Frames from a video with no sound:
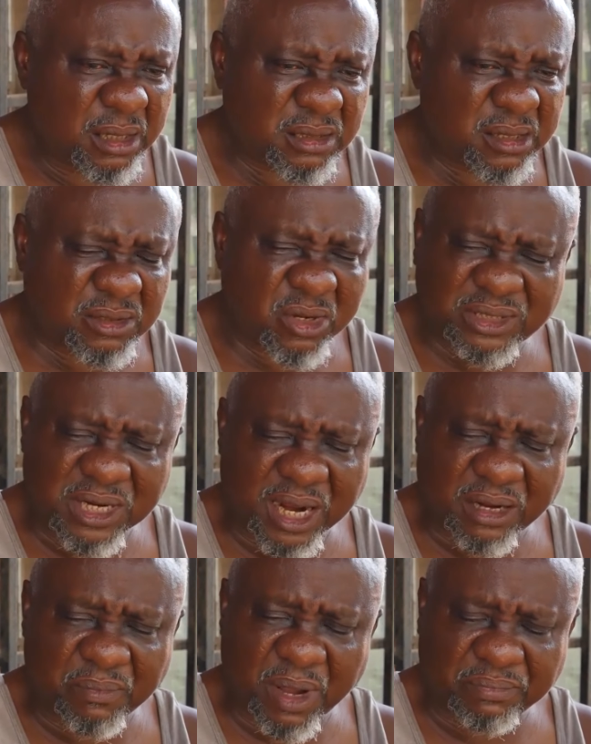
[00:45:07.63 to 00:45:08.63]
It's not
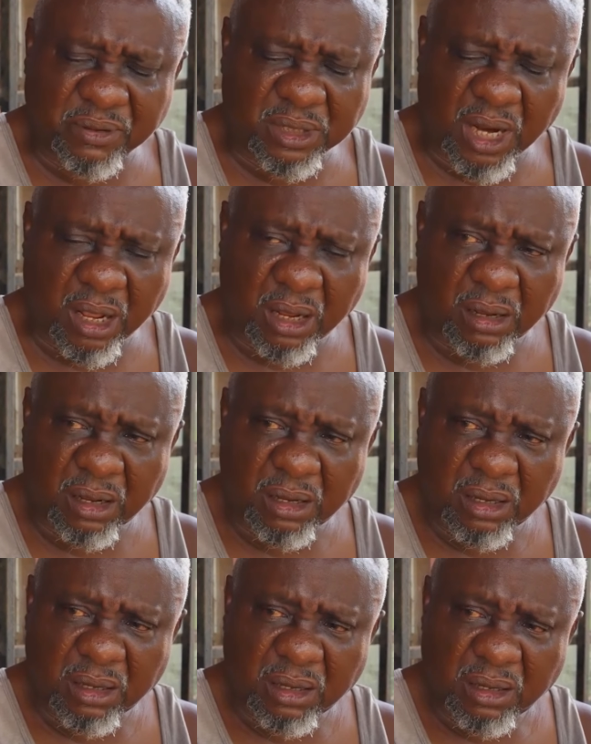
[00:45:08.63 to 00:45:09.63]
ordinary, my brother.
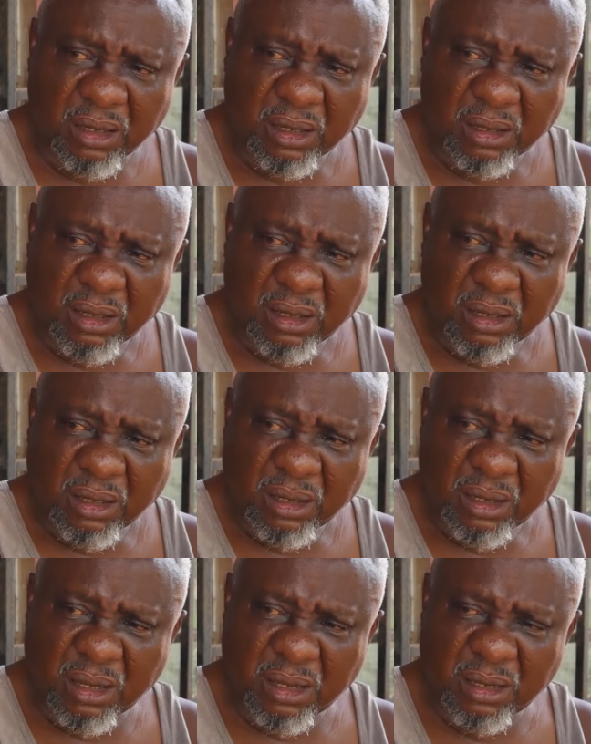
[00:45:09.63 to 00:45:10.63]

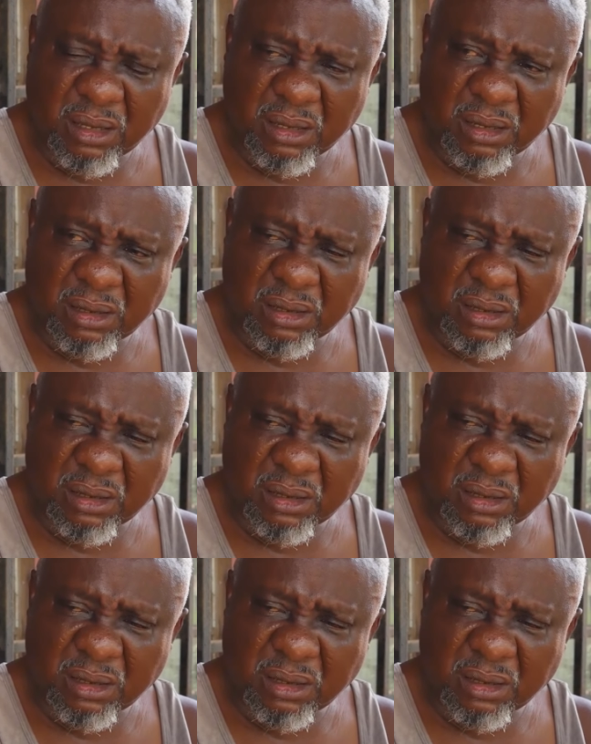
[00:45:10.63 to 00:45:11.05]
Huh?